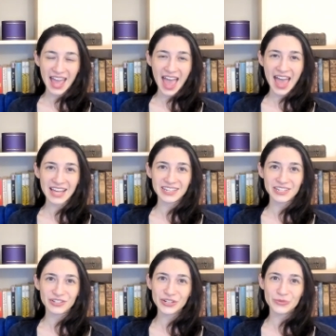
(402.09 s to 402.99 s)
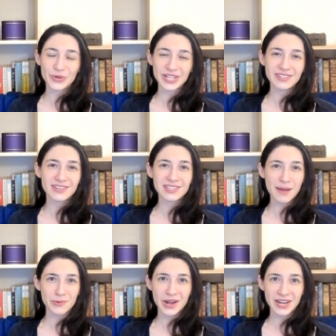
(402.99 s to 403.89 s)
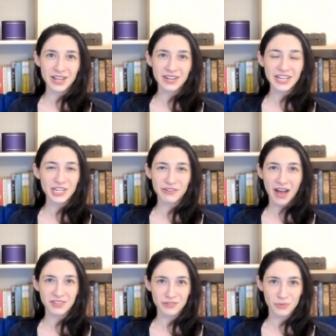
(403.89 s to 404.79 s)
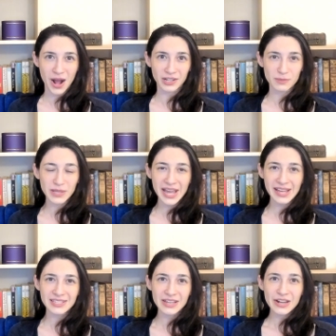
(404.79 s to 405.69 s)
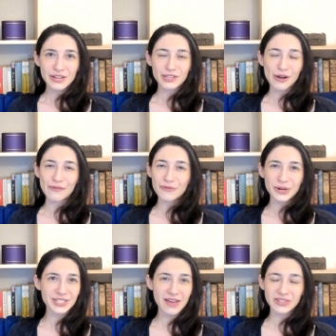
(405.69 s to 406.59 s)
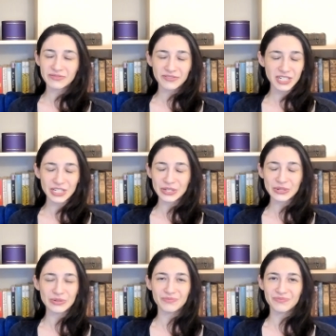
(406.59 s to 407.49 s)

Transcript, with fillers: and Goodreads separated each of Oscar Wilde's plays, so 47, 52,